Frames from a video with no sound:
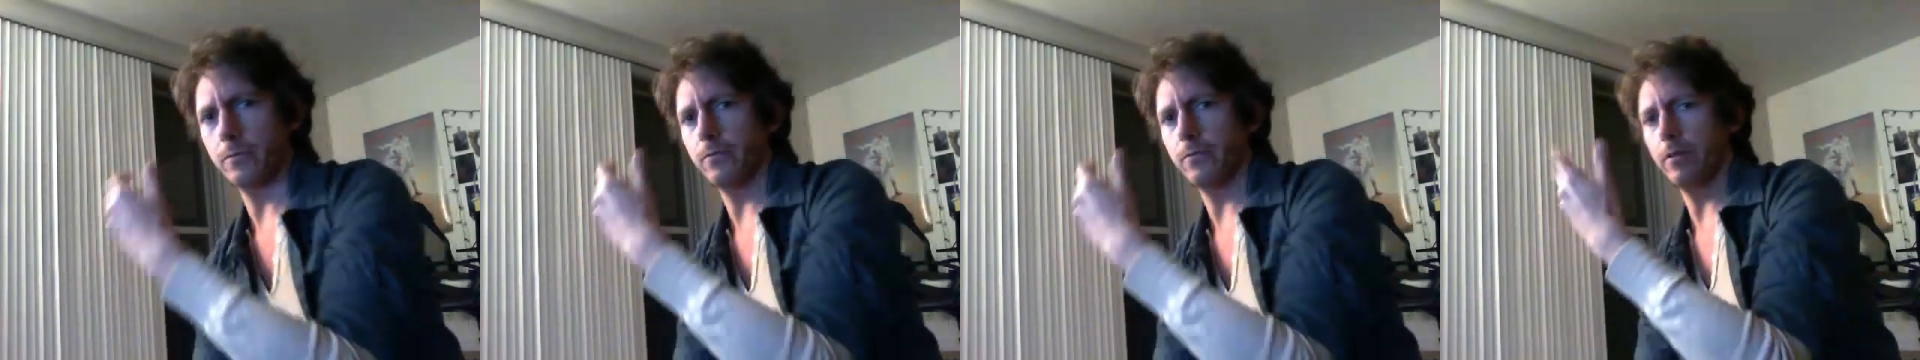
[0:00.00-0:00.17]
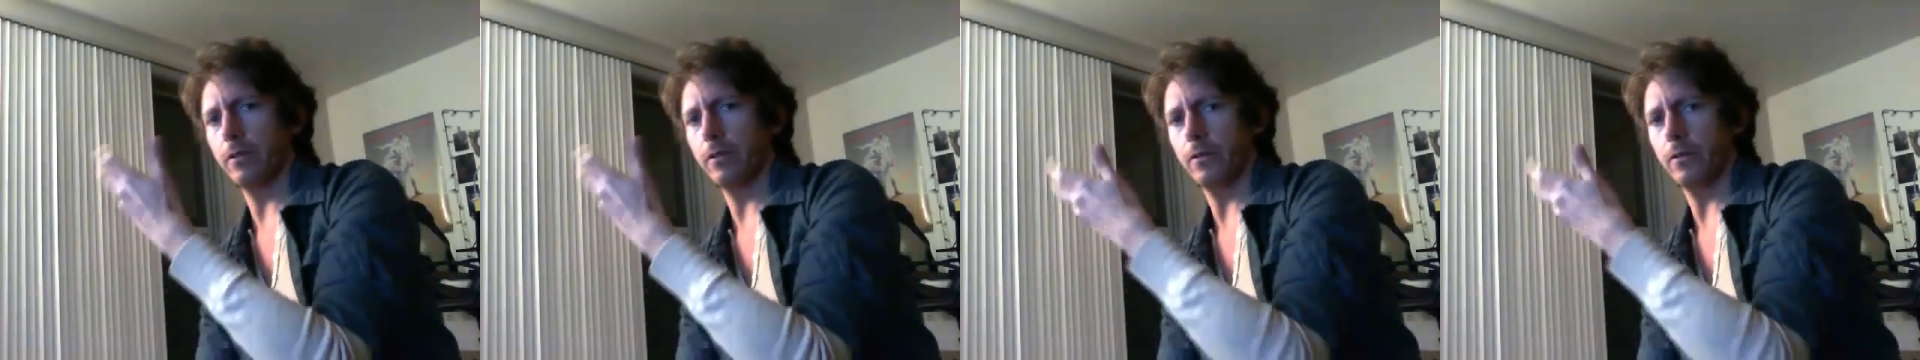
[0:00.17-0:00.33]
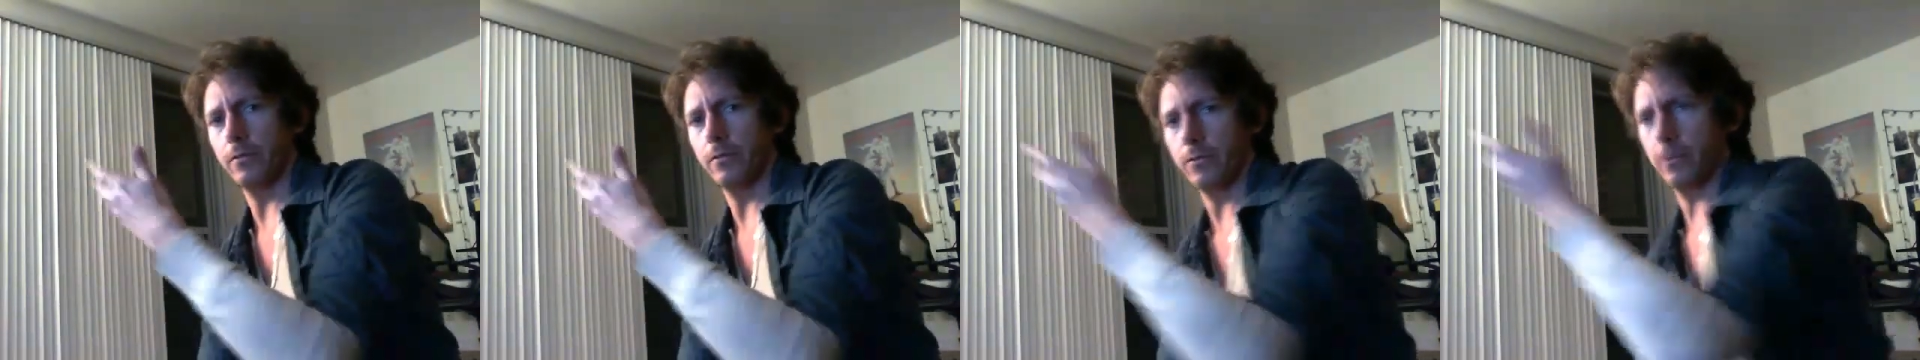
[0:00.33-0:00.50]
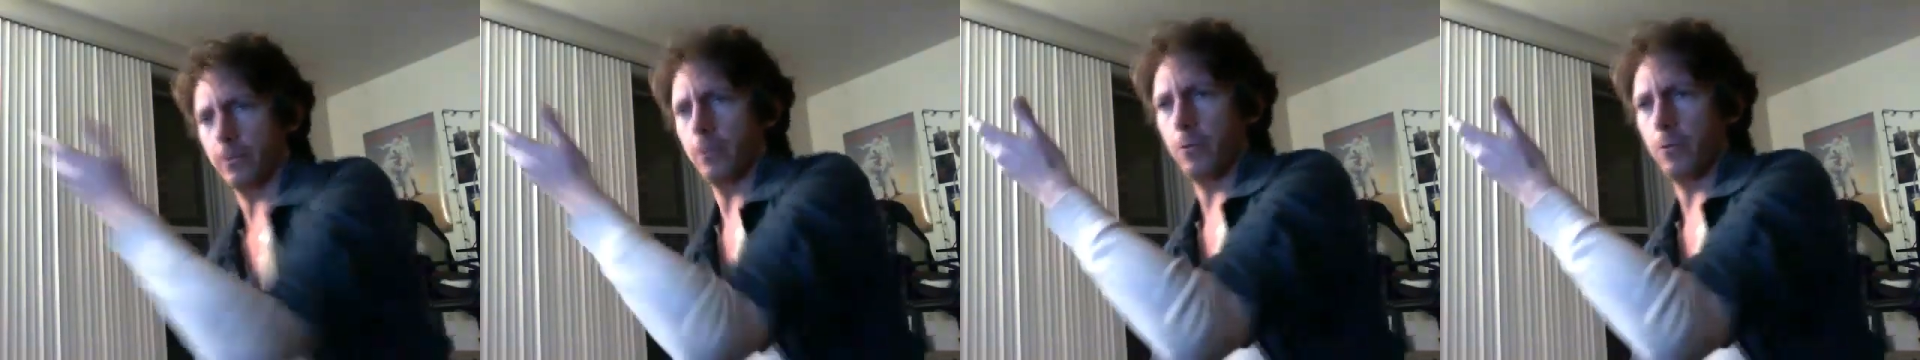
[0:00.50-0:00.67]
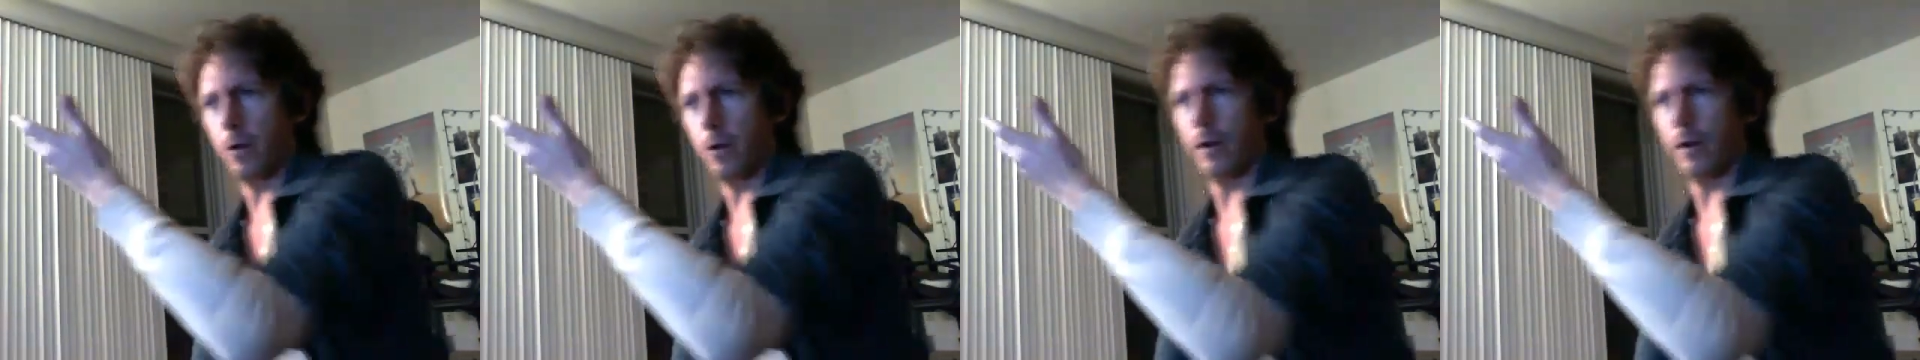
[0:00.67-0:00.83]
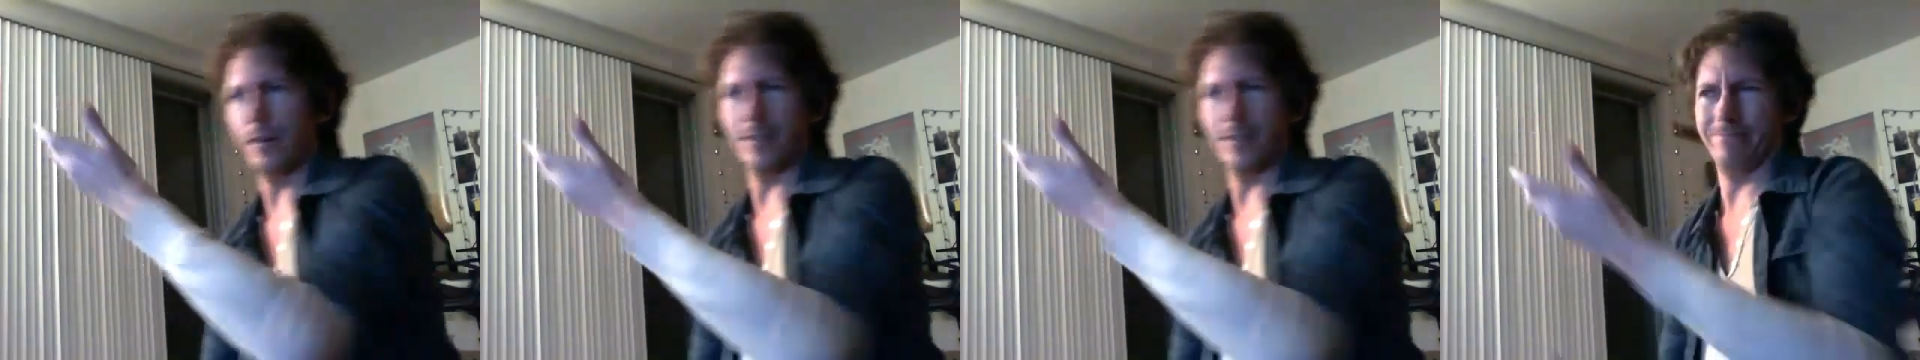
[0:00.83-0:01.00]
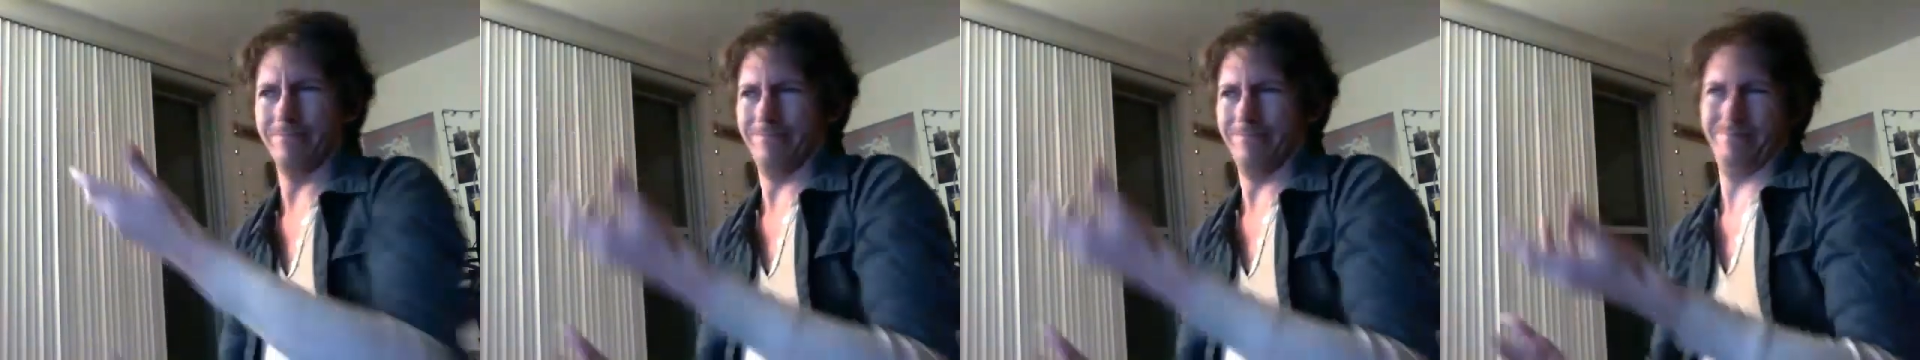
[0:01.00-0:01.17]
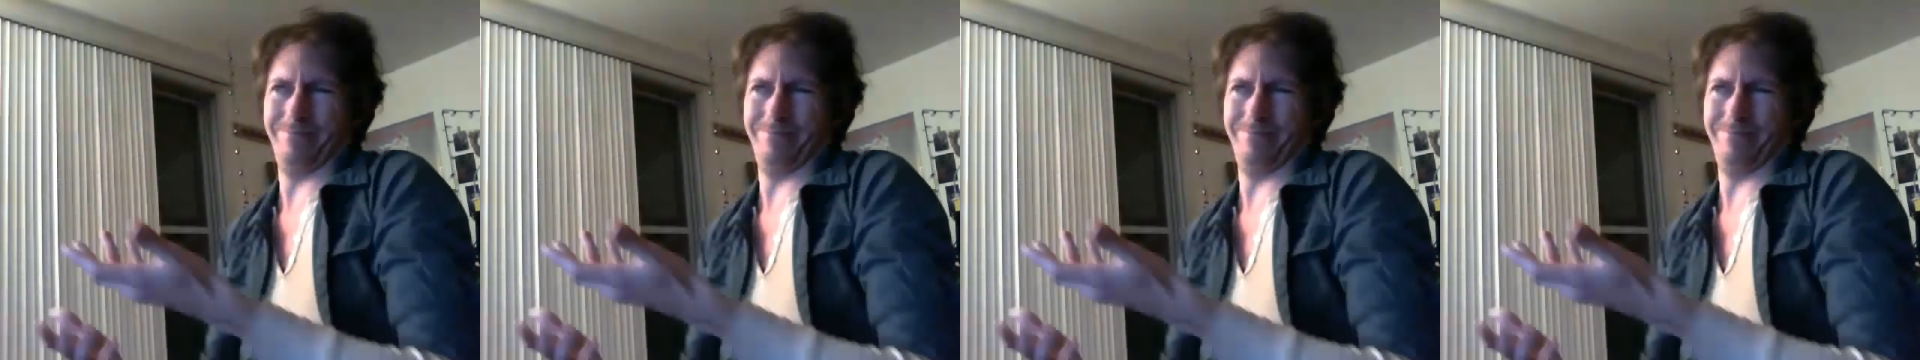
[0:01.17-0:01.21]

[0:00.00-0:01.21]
video for a while.